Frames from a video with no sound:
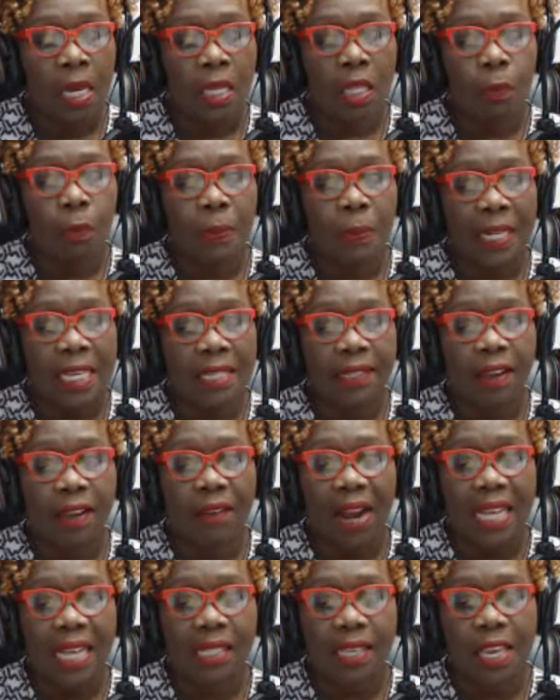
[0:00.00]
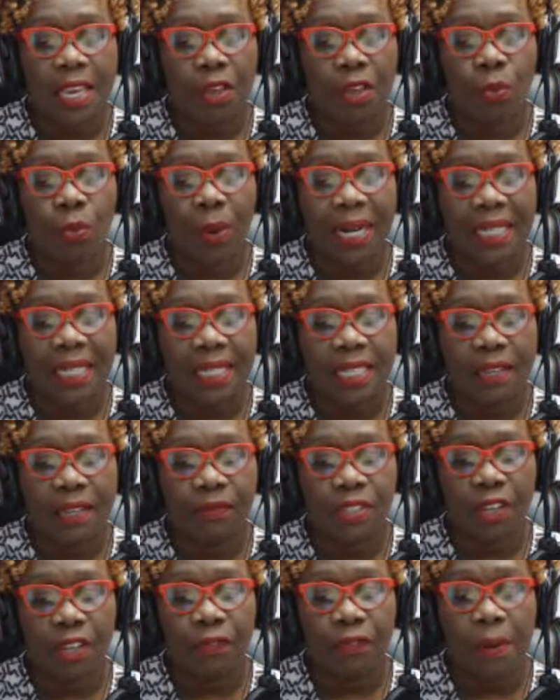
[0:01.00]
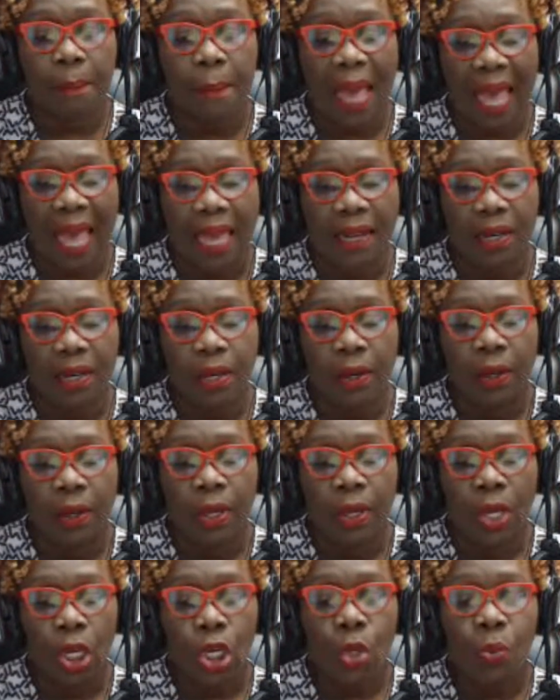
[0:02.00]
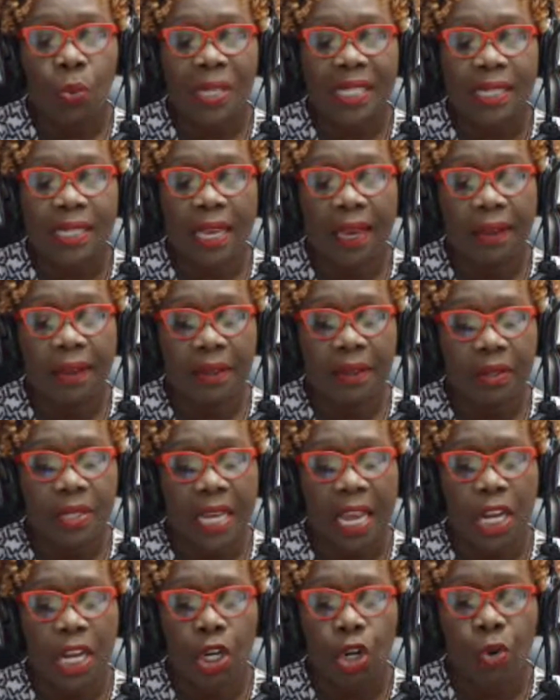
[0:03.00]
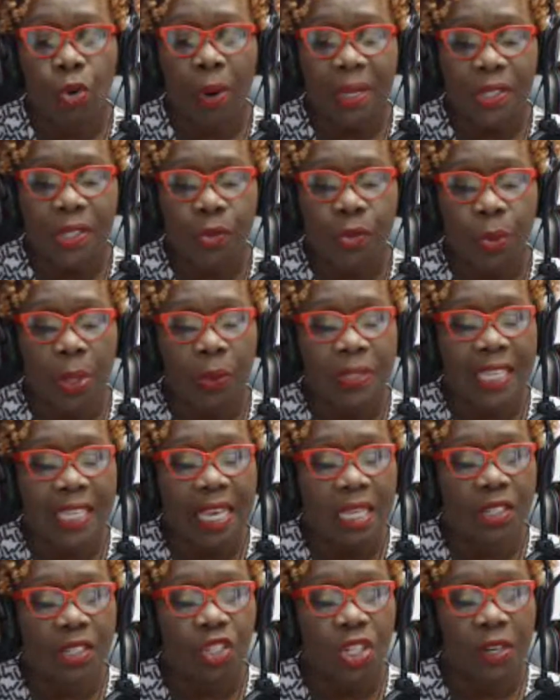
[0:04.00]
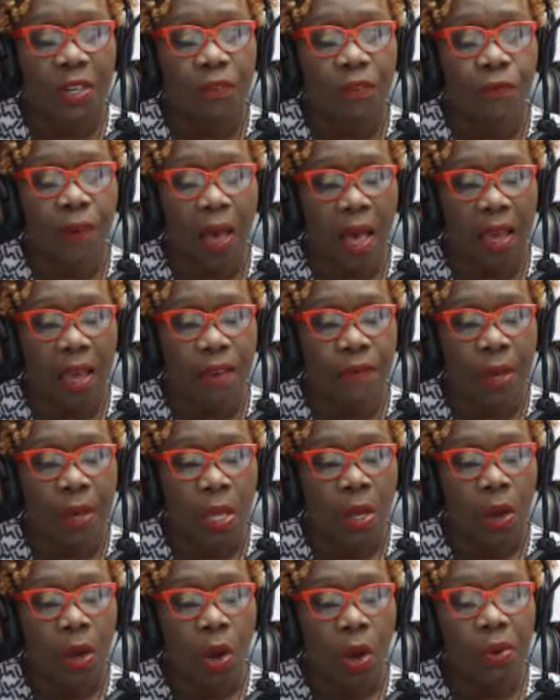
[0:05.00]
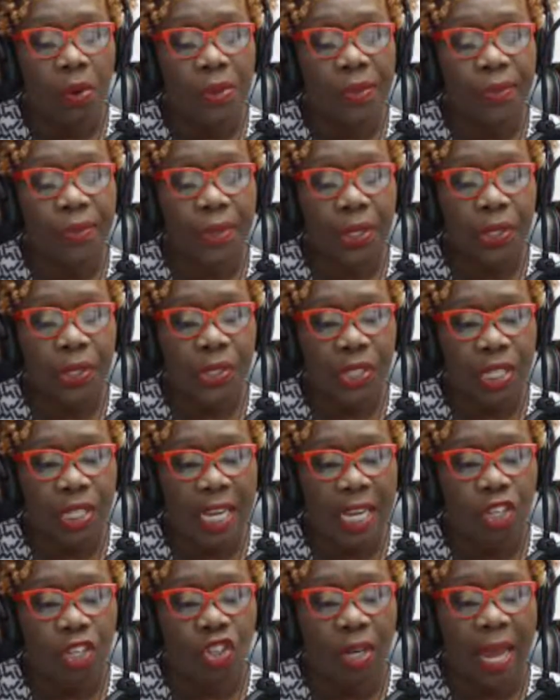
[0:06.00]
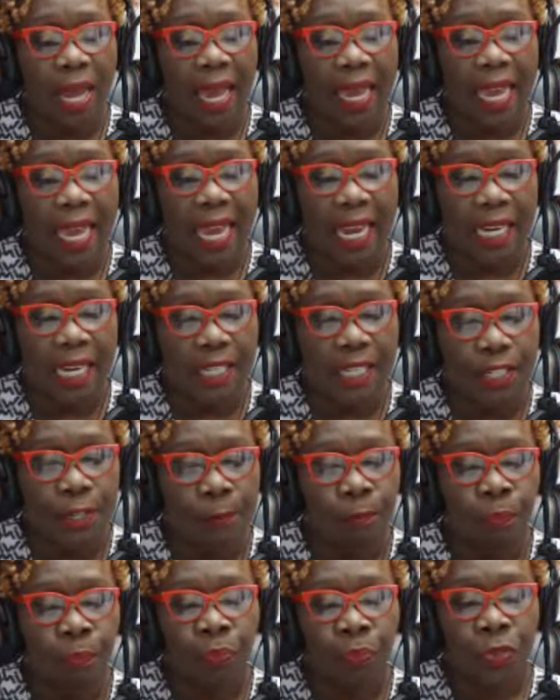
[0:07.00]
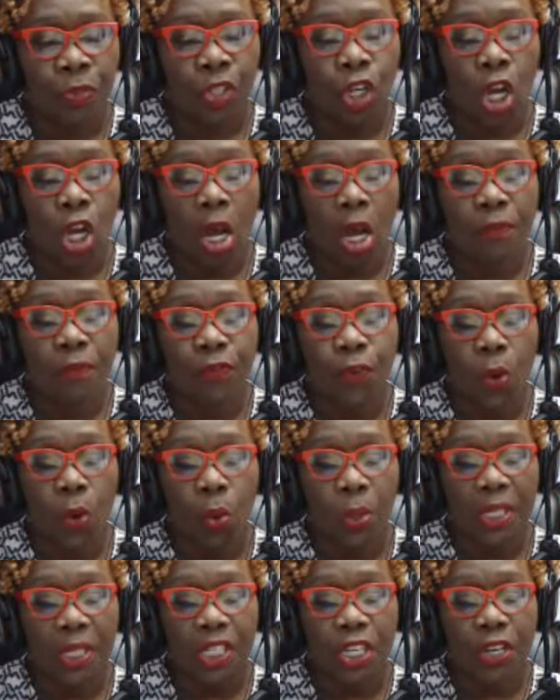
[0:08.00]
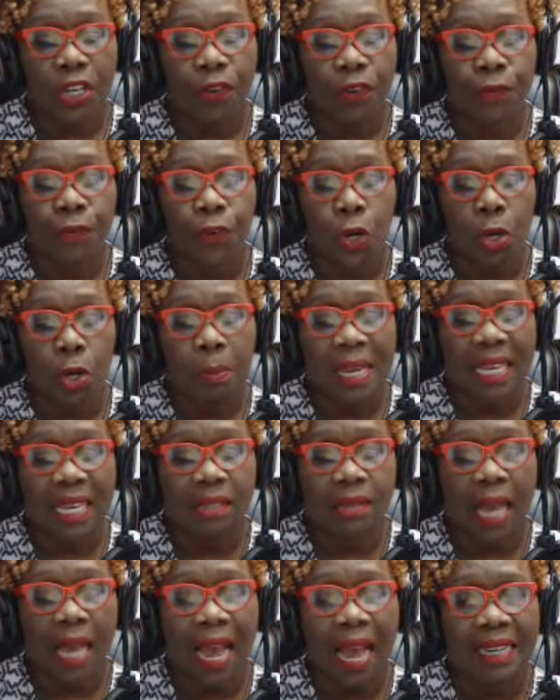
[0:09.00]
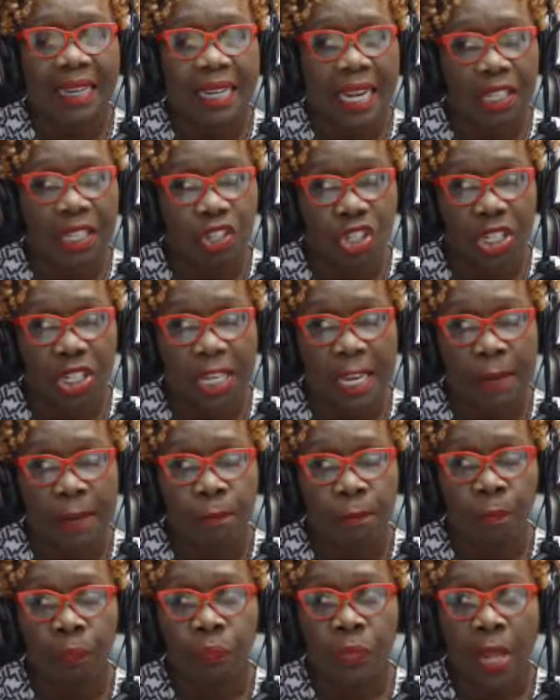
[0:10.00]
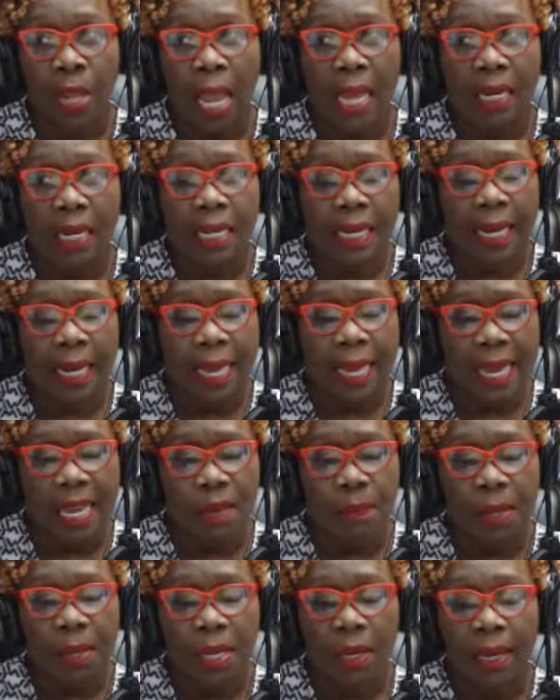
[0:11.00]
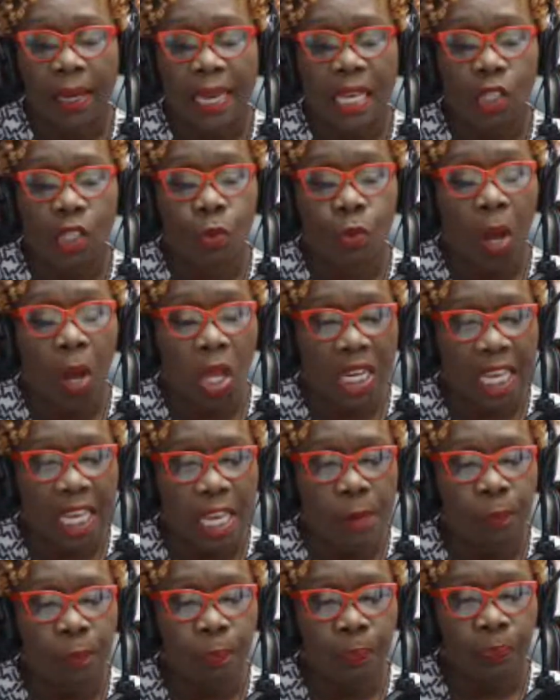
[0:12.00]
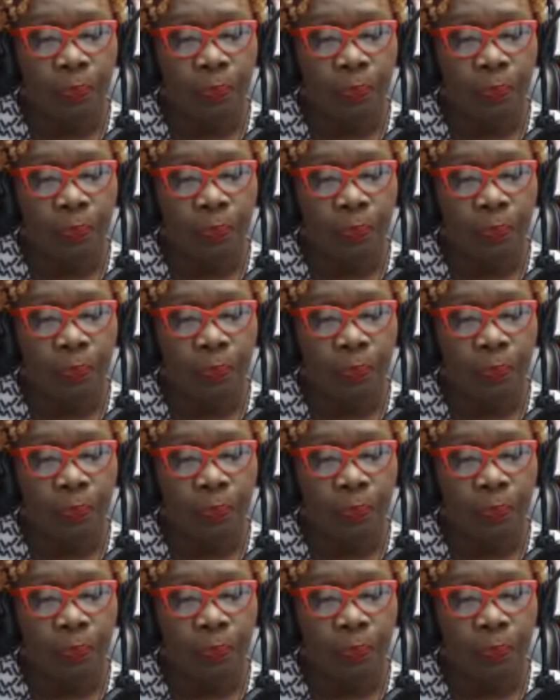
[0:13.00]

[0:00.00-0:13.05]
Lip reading: The police are asking the relatives of a man who was killed in Crossroads, Kingston 5 on Thursday, July 8, to come forward to confirm his identity and claim his body.